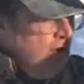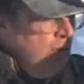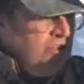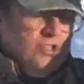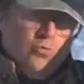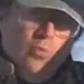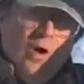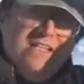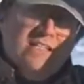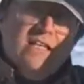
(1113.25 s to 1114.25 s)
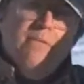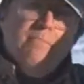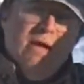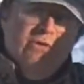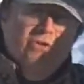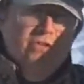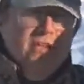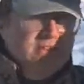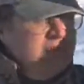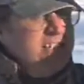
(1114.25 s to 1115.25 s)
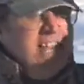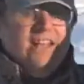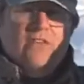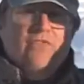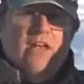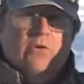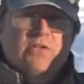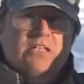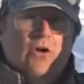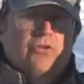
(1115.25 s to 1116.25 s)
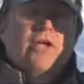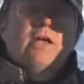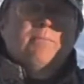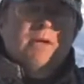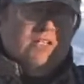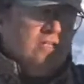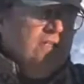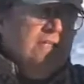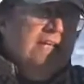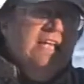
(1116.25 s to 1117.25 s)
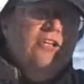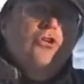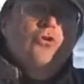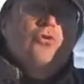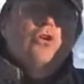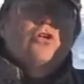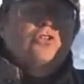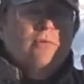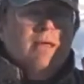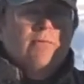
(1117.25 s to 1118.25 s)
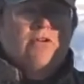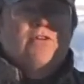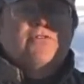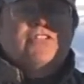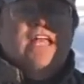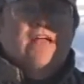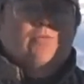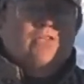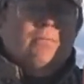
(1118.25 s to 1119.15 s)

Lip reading: which is 1 step better than this. It's not the final result, but it's leading you to be able to understand what the